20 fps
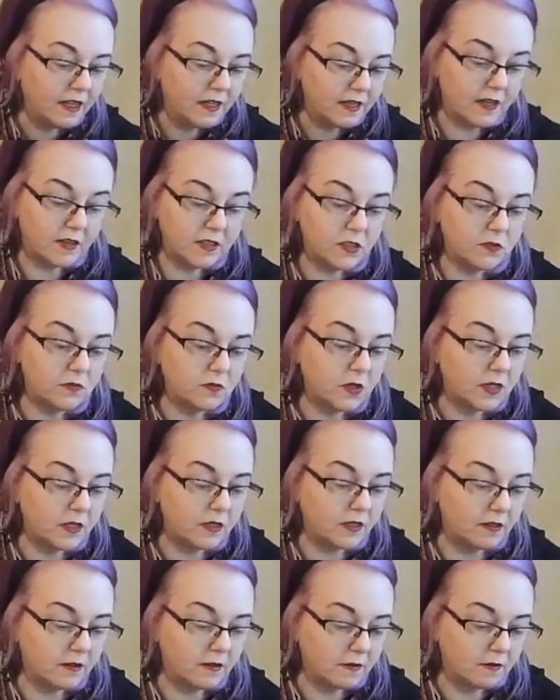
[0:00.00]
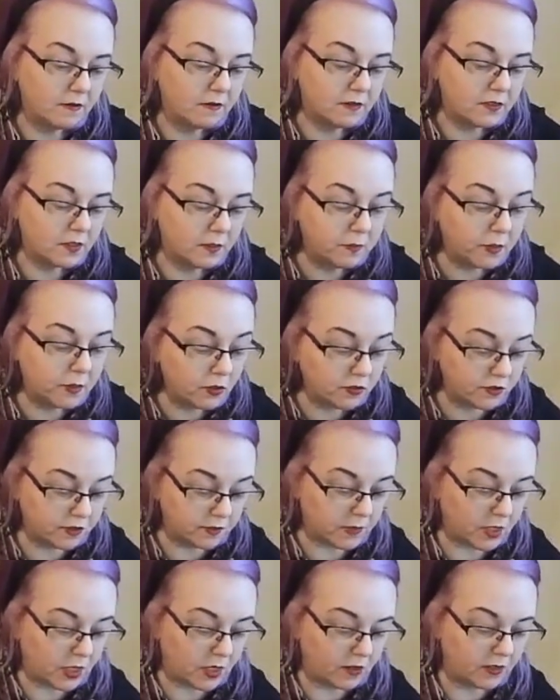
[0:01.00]
Now, I don't want to pull
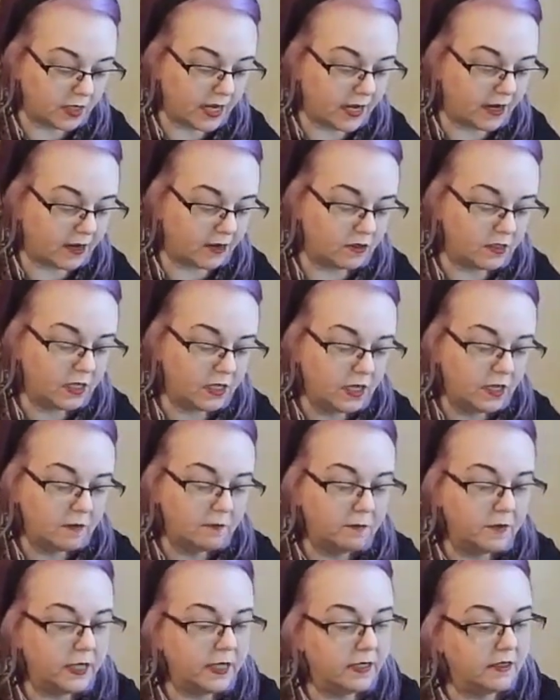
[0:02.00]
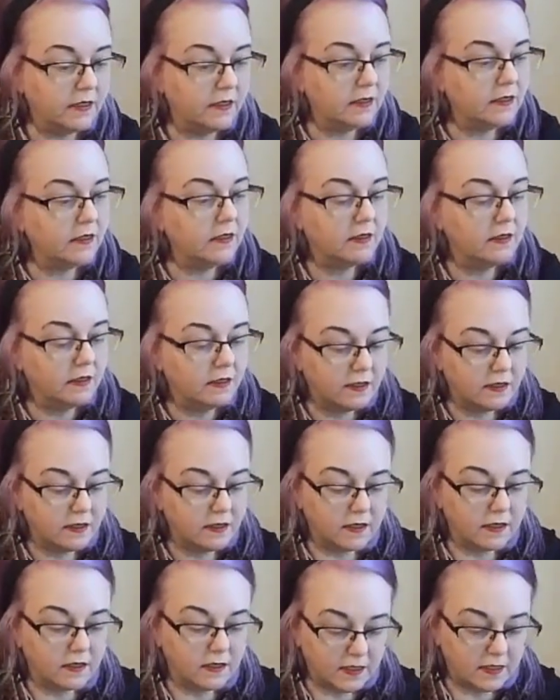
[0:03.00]
them all out, but
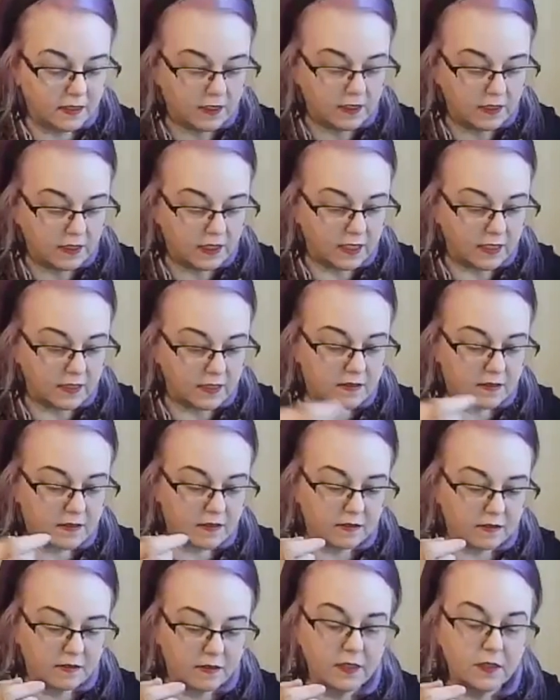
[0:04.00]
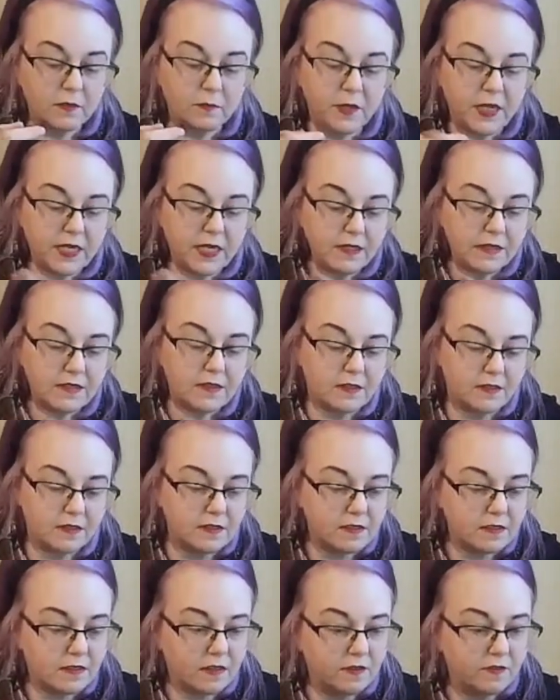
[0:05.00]
it's little
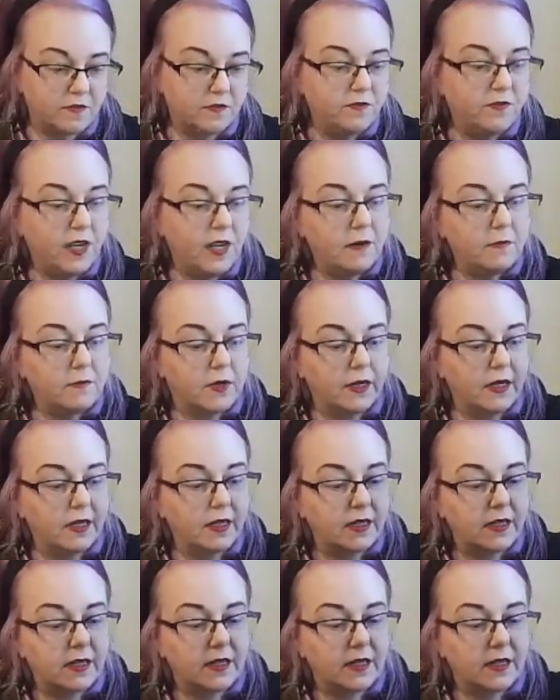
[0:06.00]
pieces of fabric.